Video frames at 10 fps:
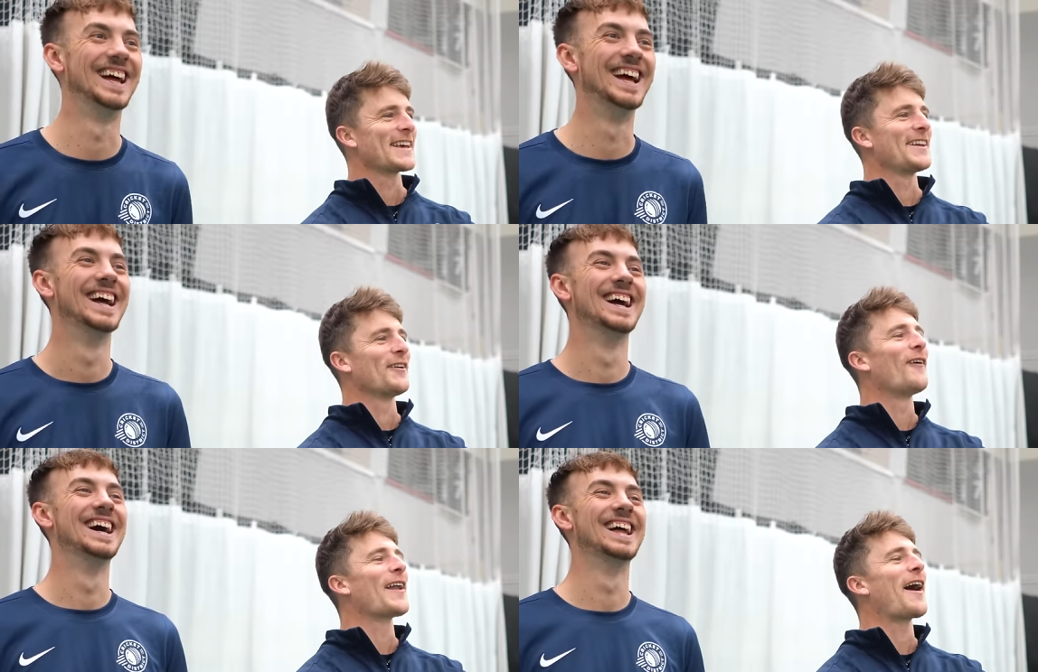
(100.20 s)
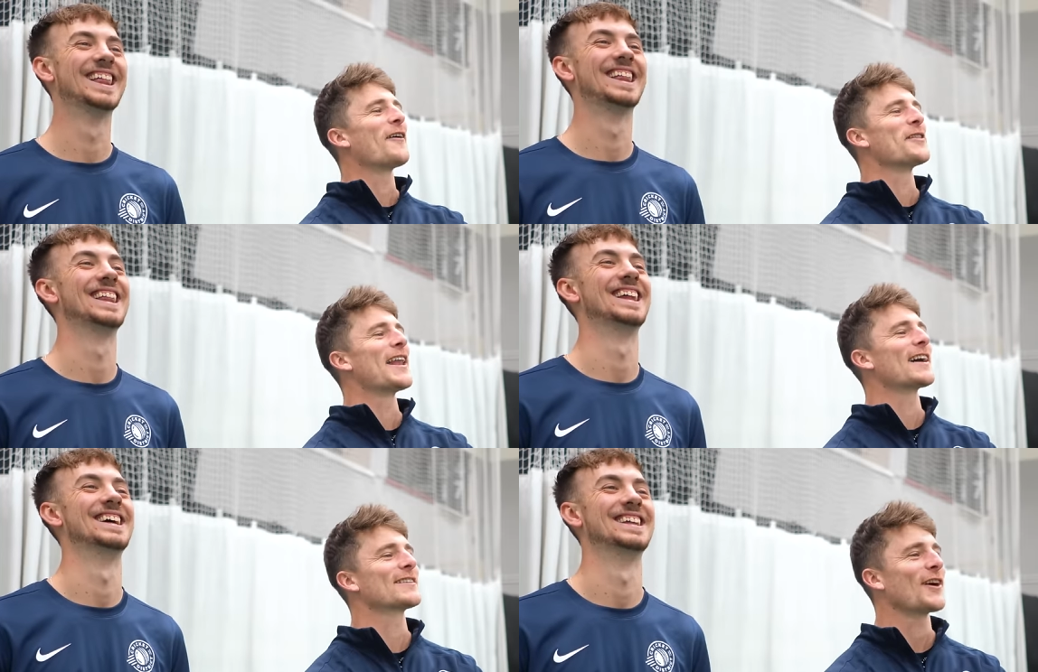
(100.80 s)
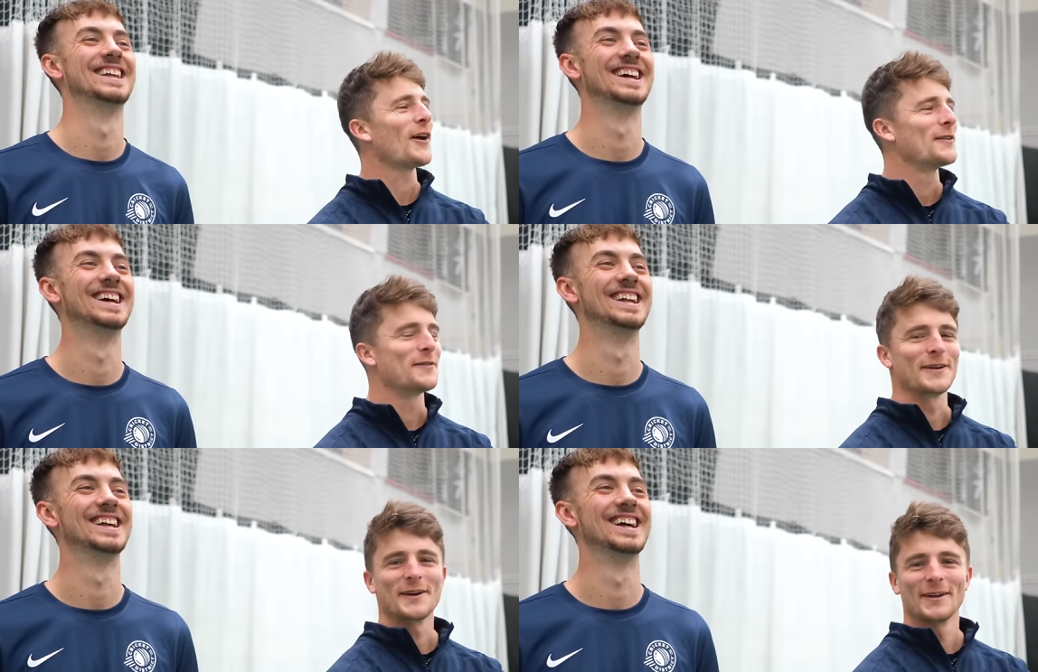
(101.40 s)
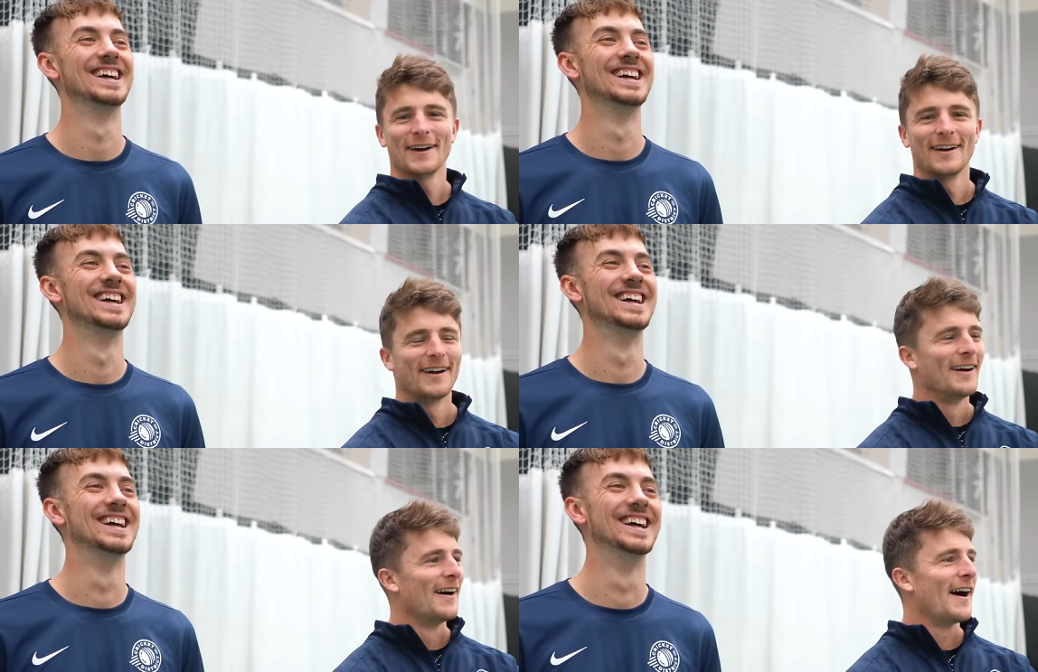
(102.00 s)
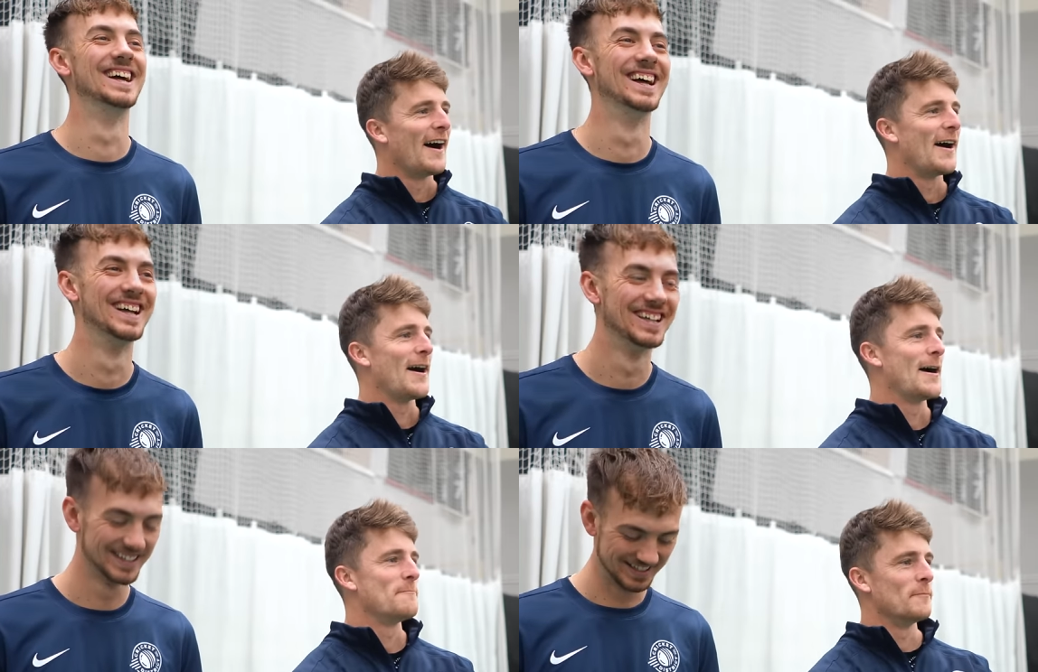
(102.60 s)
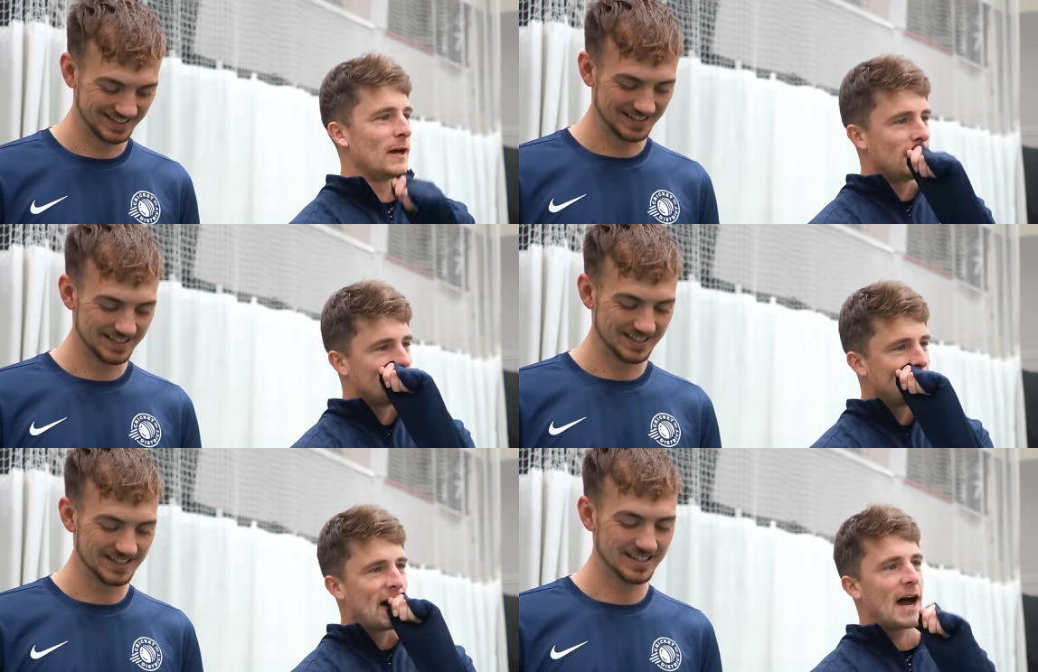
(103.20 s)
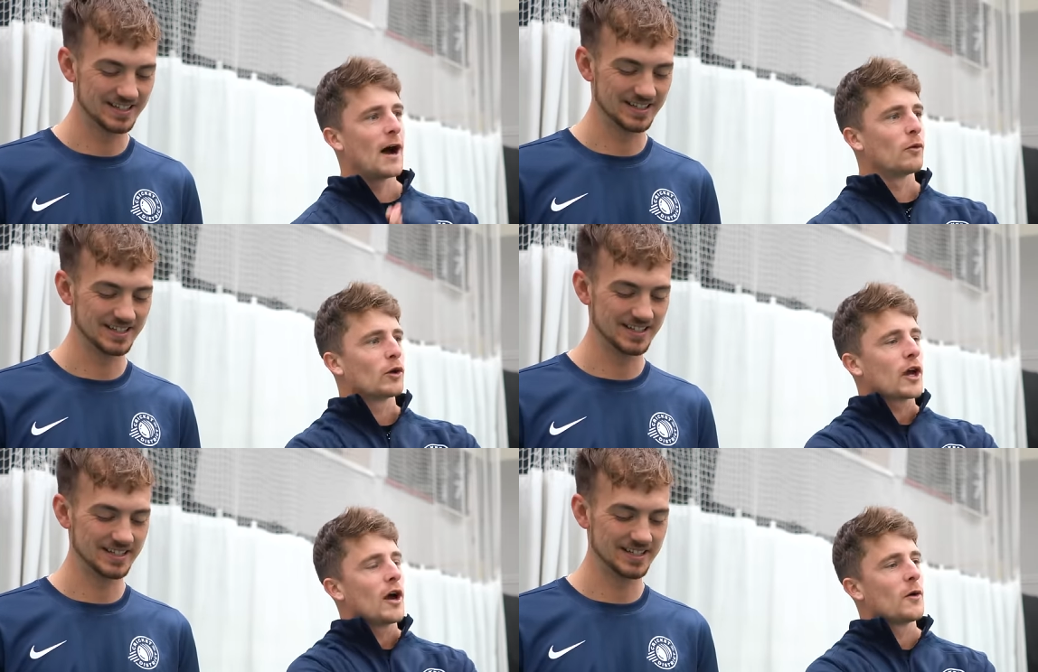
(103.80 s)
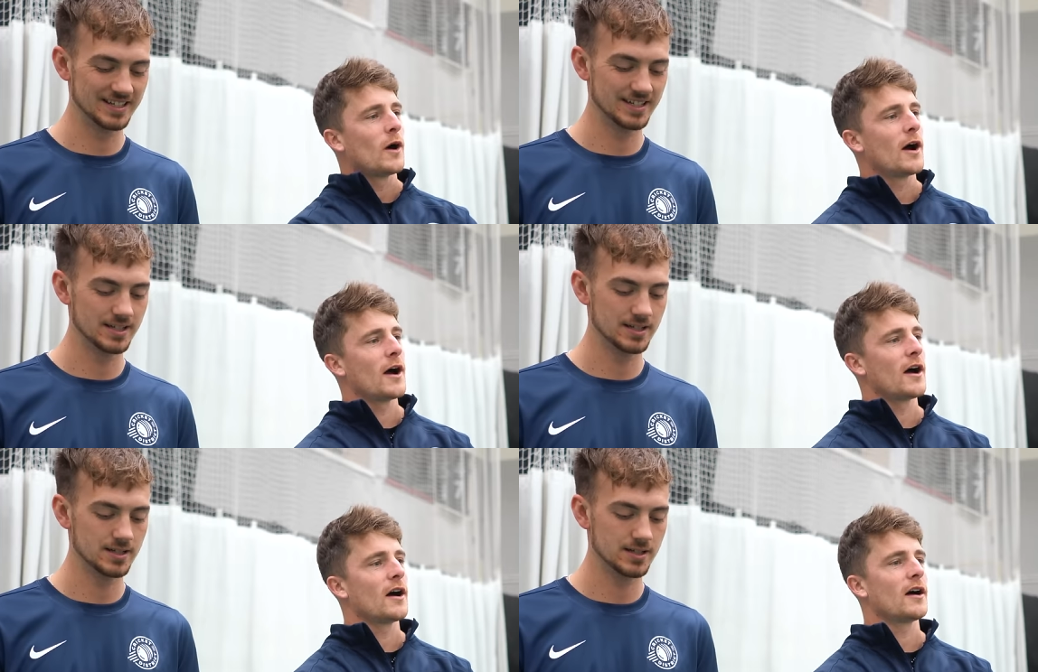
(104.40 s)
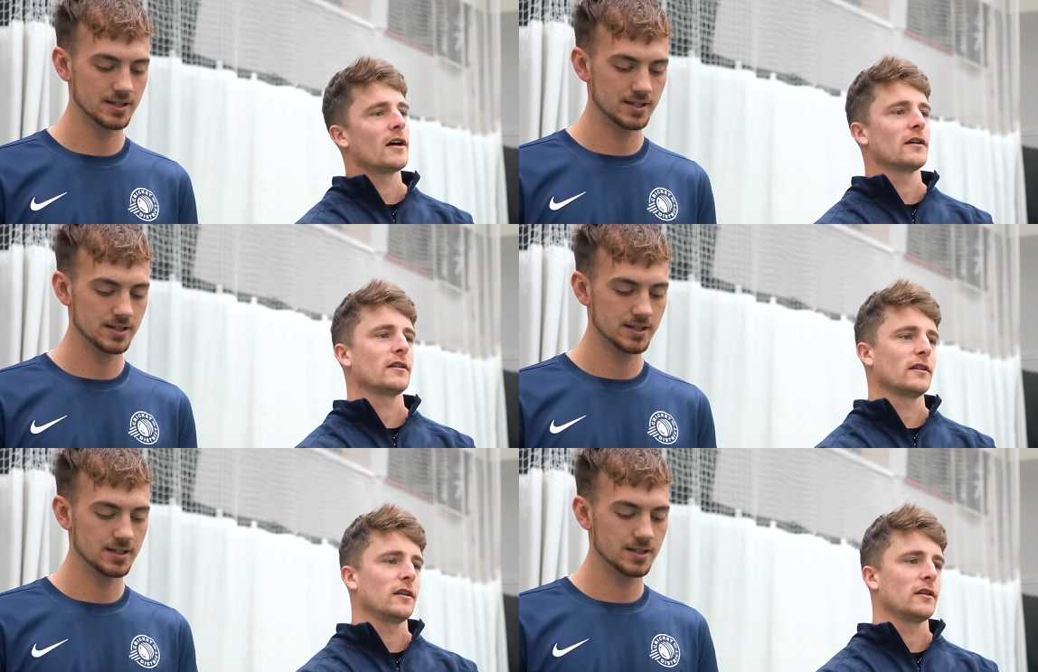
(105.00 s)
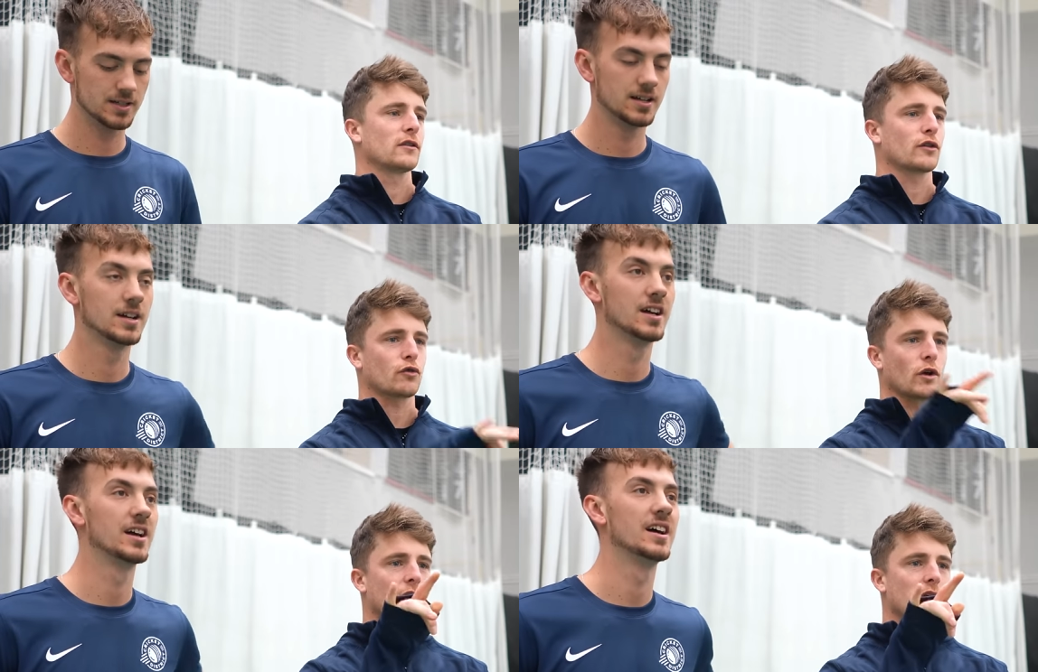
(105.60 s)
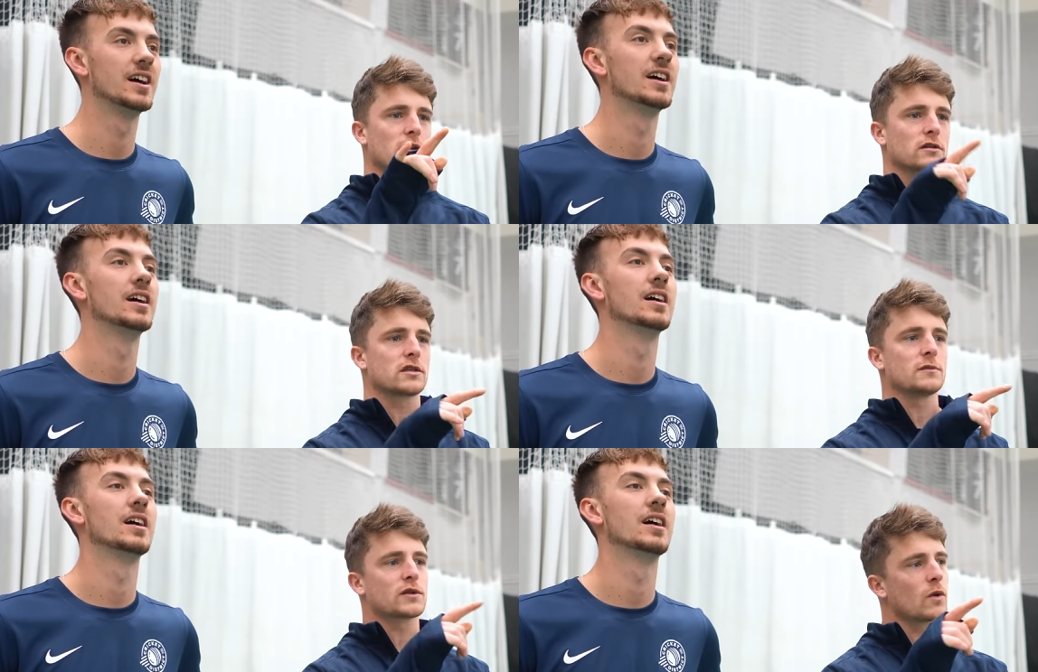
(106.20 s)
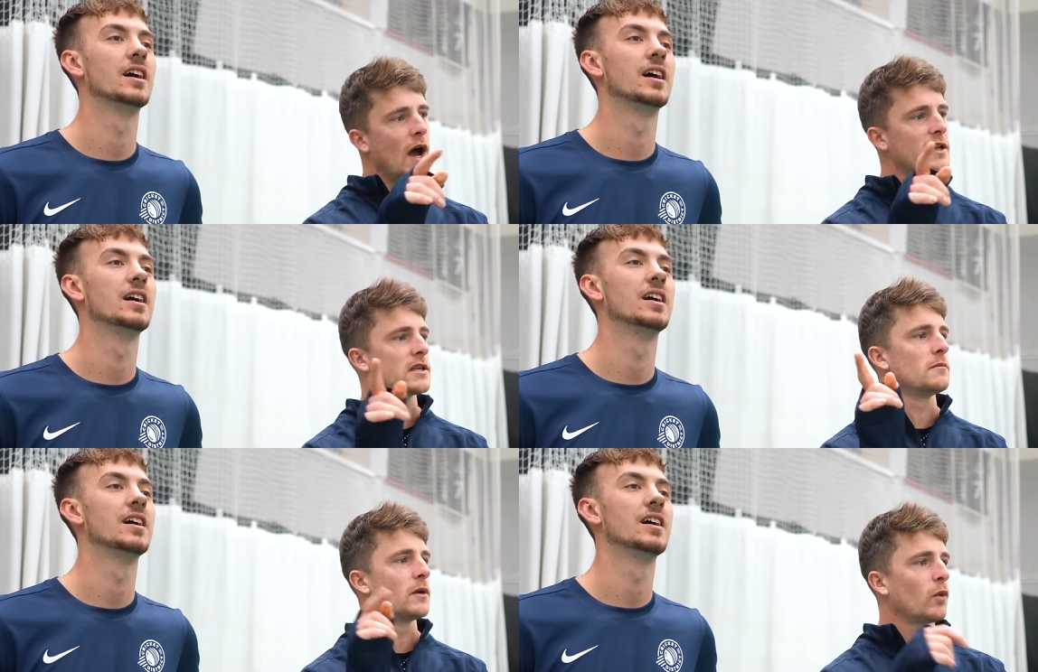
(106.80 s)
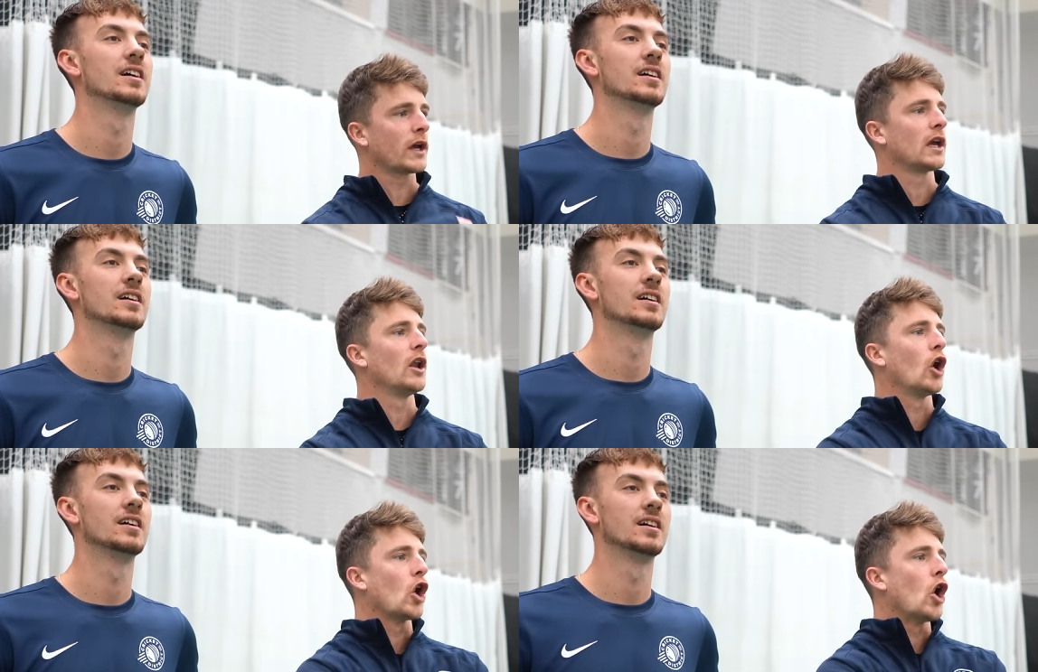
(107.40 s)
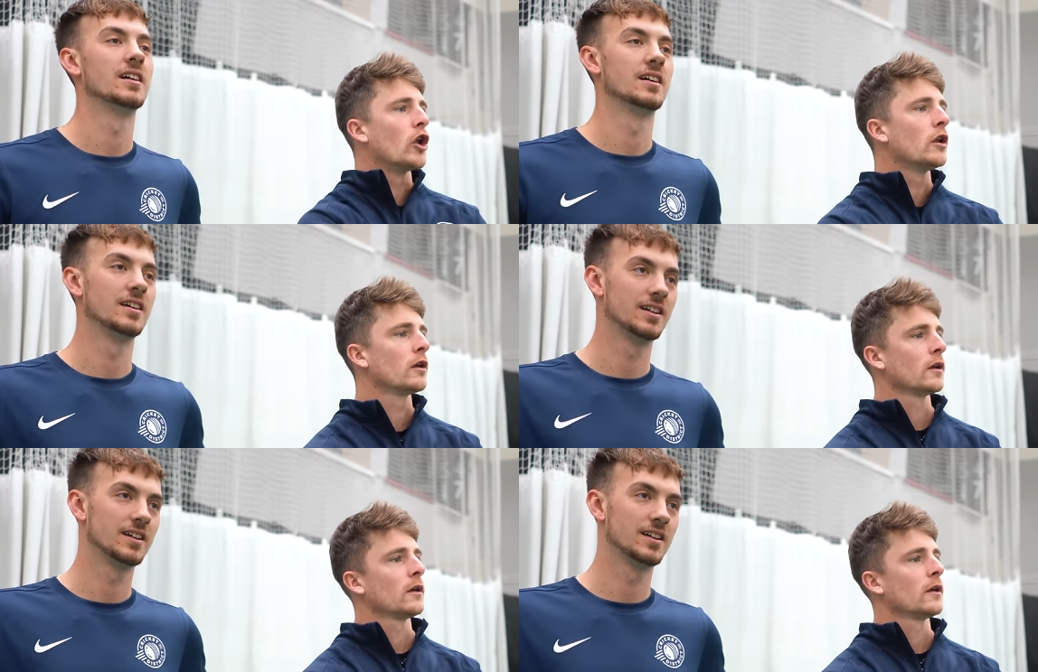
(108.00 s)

Speaker 1: said all out on the leg side for you. Um, nah, we'll go uh, the three, deep square, deep mid wicket, long on.